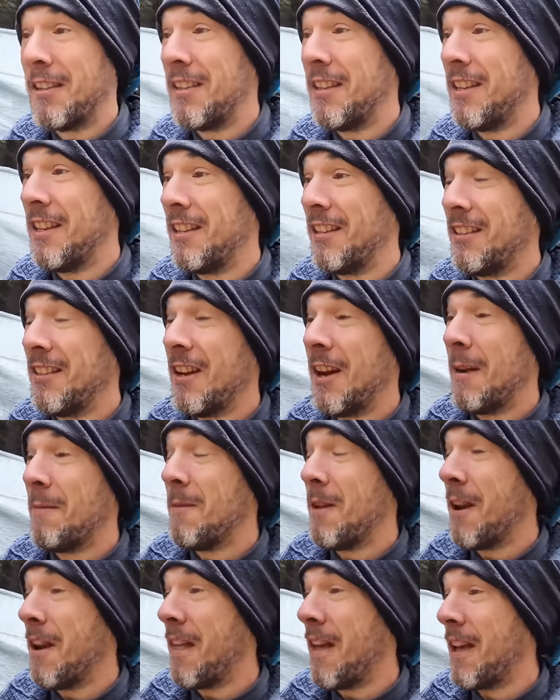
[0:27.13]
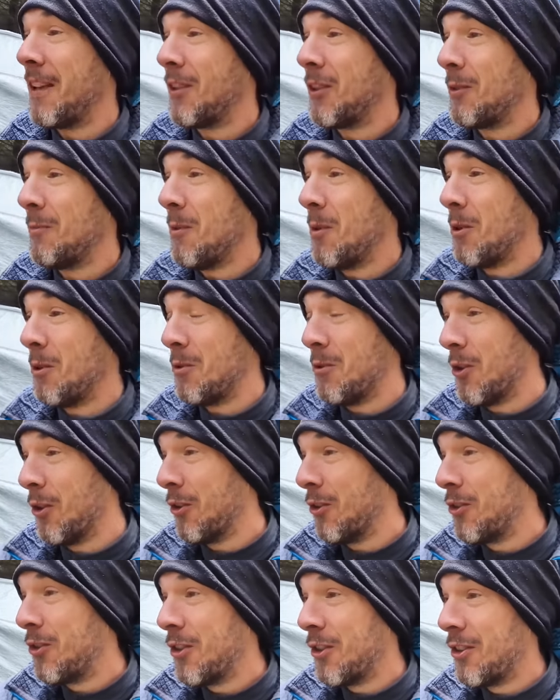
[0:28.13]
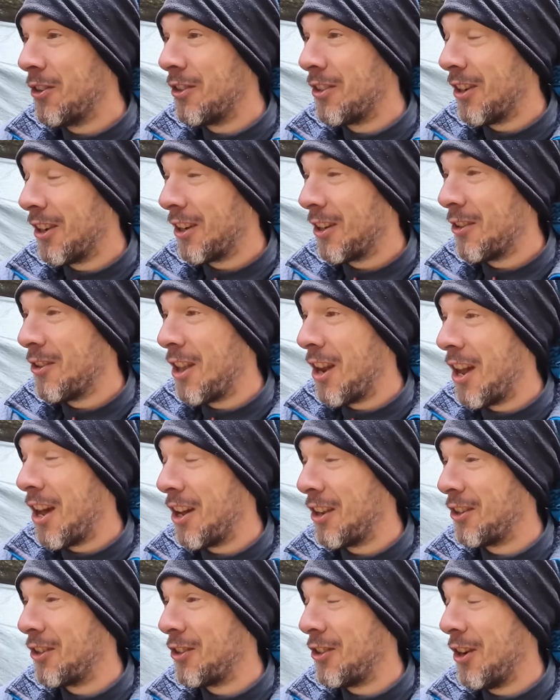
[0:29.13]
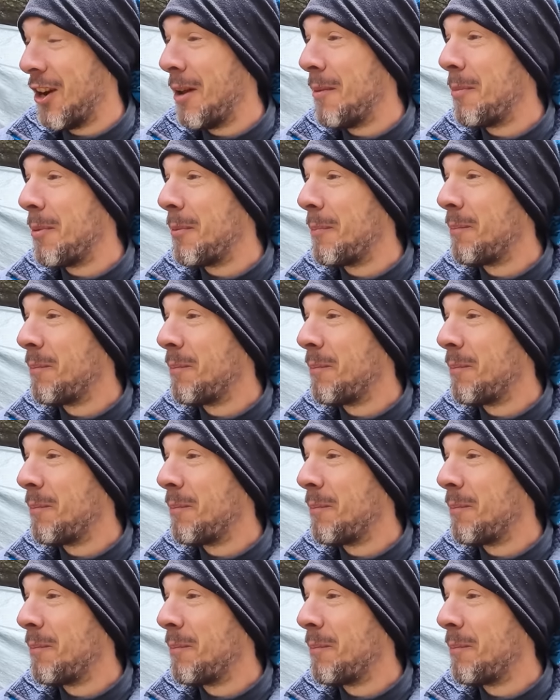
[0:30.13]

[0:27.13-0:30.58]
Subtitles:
this time, none of that smooth nonsense like on the last trip.